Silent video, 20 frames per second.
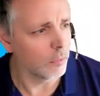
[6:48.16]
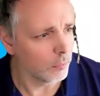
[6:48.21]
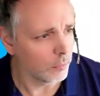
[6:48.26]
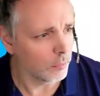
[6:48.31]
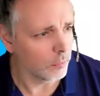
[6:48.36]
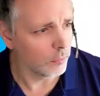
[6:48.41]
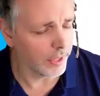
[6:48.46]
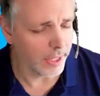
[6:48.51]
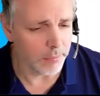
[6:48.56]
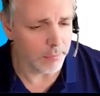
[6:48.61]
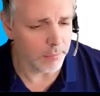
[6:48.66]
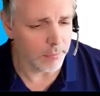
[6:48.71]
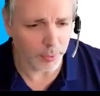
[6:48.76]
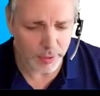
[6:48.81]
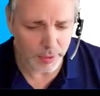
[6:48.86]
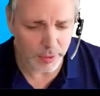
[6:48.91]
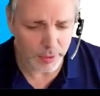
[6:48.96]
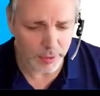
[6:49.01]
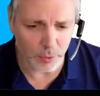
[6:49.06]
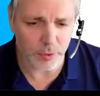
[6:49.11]
The
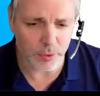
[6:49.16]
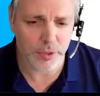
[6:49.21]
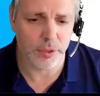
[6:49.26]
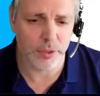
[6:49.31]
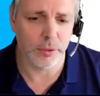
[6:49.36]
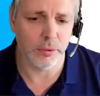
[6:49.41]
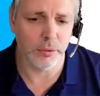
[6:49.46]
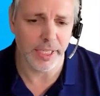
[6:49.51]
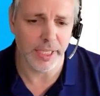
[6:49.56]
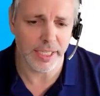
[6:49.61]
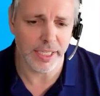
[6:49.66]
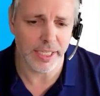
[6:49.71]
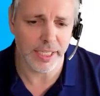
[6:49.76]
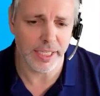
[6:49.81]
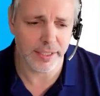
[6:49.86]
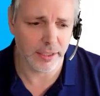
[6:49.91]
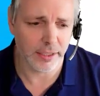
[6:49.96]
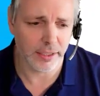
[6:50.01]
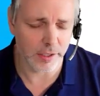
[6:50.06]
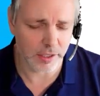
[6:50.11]
employee portal
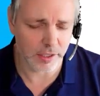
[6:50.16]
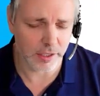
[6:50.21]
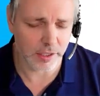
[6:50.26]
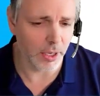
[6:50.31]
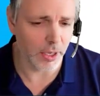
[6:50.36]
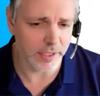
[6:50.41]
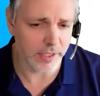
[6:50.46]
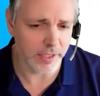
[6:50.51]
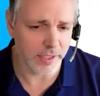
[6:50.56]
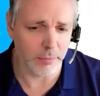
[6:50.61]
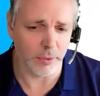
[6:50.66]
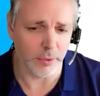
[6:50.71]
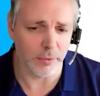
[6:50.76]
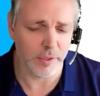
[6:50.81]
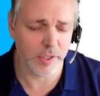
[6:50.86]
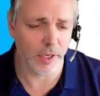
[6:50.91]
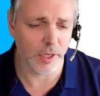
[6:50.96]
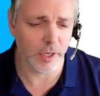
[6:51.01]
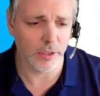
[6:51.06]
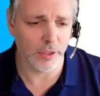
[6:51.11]
is
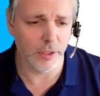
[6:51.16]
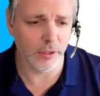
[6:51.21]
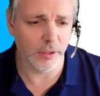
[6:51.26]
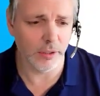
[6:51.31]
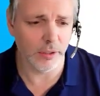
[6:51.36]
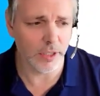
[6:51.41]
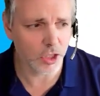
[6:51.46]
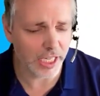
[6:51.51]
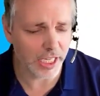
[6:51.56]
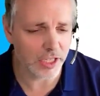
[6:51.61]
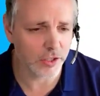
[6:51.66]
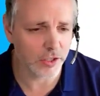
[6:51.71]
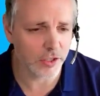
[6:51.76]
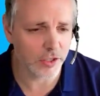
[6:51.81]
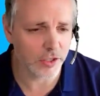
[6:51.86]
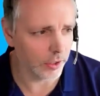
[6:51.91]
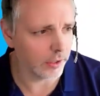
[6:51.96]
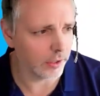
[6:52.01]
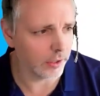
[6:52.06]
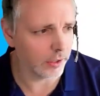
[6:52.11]
customizable, so you can change the
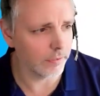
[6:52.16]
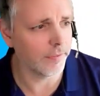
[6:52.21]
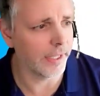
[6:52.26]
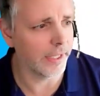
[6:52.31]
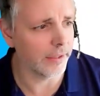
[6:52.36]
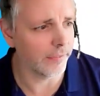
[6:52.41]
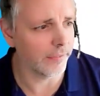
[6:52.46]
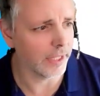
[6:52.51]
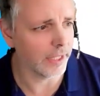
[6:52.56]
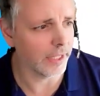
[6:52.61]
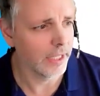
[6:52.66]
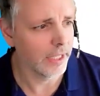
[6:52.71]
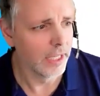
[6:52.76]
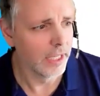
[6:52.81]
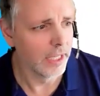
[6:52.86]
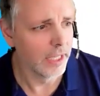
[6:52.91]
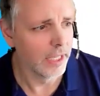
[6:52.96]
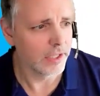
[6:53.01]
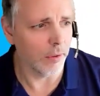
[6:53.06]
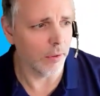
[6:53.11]
look and feel of it.
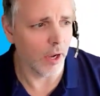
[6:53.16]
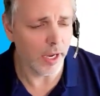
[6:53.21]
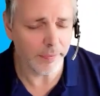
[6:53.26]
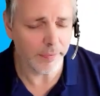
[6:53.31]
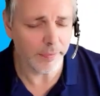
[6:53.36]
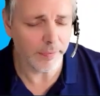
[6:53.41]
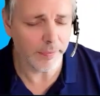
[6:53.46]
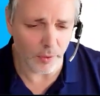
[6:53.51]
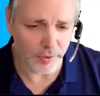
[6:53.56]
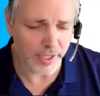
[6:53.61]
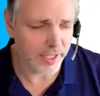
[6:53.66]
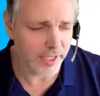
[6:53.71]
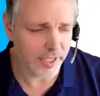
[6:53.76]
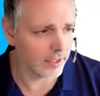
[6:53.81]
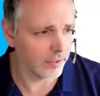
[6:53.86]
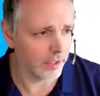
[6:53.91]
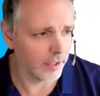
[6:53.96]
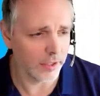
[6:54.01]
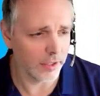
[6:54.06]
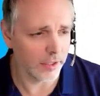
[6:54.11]
So I've got
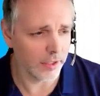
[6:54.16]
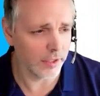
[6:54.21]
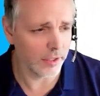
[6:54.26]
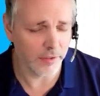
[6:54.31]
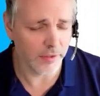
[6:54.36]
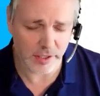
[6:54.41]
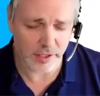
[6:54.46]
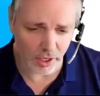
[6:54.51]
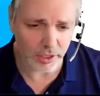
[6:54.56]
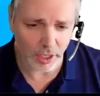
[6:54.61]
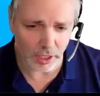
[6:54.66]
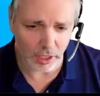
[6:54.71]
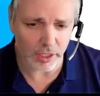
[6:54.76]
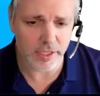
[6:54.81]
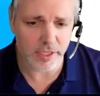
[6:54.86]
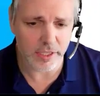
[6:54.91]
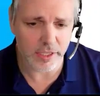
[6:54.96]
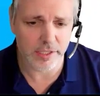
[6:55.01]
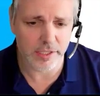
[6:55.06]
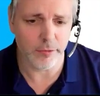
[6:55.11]
the certain
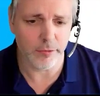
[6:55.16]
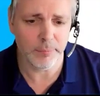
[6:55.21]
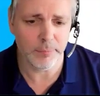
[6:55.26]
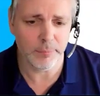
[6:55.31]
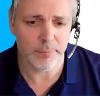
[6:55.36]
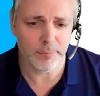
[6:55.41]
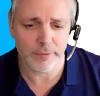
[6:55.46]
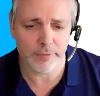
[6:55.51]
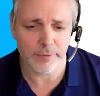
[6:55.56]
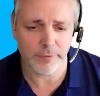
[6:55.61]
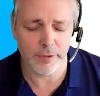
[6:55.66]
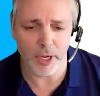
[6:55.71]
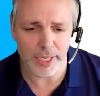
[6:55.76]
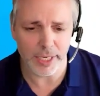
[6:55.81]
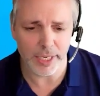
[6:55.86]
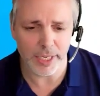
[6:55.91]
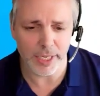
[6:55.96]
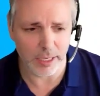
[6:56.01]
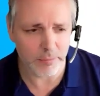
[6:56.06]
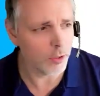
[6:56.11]
colors that I've picked for my
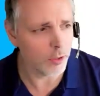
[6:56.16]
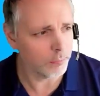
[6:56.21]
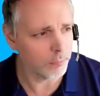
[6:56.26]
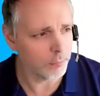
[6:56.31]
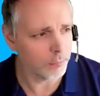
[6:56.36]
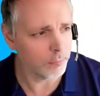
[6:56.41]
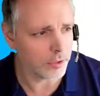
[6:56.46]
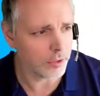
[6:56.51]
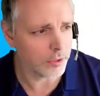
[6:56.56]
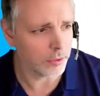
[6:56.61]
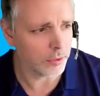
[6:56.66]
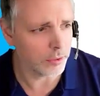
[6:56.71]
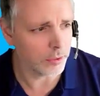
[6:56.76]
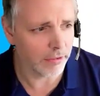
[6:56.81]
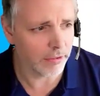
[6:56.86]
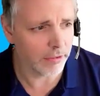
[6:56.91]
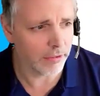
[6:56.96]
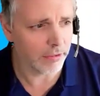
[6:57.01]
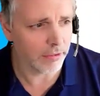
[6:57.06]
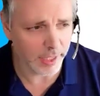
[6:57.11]
demo portal
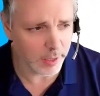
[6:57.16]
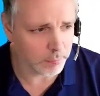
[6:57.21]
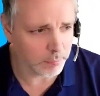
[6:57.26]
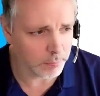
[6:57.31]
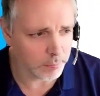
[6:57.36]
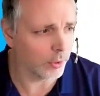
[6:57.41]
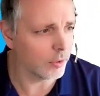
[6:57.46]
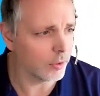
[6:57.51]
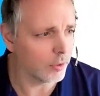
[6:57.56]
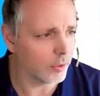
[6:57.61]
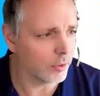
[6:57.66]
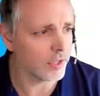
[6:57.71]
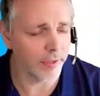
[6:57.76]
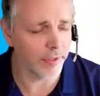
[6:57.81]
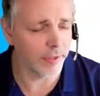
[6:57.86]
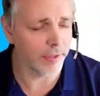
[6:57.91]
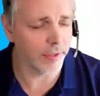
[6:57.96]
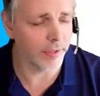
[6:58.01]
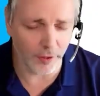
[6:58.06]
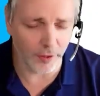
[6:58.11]
here are these blues and the
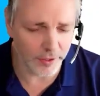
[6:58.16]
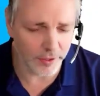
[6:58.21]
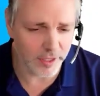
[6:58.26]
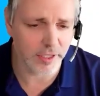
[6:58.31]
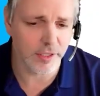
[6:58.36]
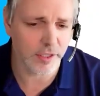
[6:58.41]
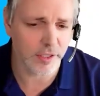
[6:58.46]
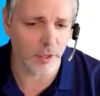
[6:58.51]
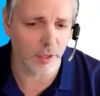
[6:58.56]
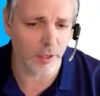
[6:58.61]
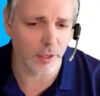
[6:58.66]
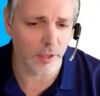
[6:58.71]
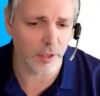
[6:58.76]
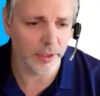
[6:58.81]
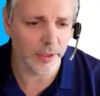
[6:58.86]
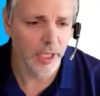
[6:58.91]
fonts and so on.